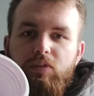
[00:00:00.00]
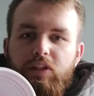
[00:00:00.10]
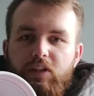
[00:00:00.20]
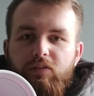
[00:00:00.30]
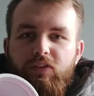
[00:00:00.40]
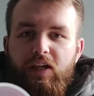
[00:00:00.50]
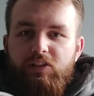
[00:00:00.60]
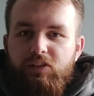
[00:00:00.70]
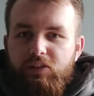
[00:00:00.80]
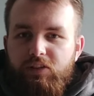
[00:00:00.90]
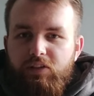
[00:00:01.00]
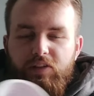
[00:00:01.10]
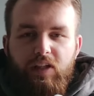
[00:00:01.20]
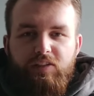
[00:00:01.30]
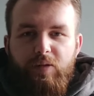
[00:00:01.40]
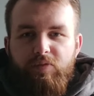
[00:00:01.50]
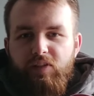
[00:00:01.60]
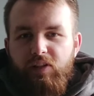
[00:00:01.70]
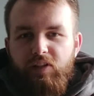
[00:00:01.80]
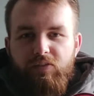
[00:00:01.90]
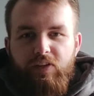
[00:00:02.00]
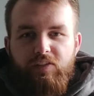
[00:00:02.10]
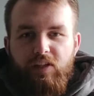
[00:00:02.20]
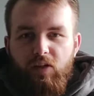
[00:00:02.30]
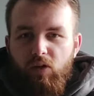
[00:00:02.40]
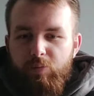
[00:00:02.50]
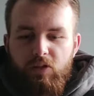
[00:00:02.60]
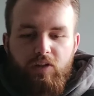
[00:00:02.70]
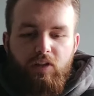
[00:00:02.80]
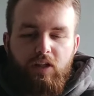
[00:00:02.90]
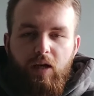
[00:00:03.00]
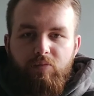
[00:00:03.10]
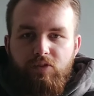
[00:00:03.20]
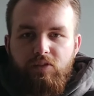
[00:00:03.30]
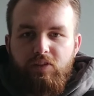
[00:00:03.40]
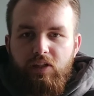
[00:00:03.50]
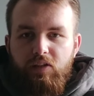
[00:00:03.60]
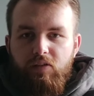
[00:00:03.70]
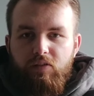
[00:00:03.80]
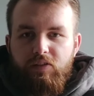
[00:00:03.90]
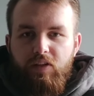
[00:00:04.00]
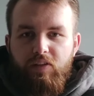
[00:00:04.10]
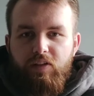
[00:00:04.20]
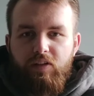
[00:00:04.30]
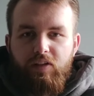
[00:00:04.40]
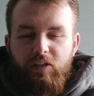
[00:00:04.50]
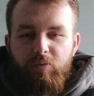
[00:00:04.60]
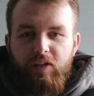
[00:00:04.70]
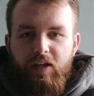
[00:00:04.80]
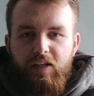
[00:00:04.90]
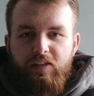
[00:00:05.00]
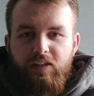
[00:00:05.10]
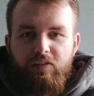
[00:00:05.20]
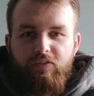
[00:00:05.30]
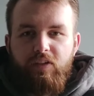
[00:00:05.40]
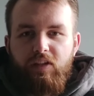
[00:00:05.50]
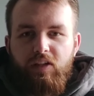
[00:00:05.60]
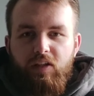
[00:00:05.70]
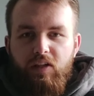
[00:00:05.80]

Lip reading: can flash that's empty. If they say, oh, let me look at the cups, you can say, look, there's nothing in there, and they can put their hand in there and feel it.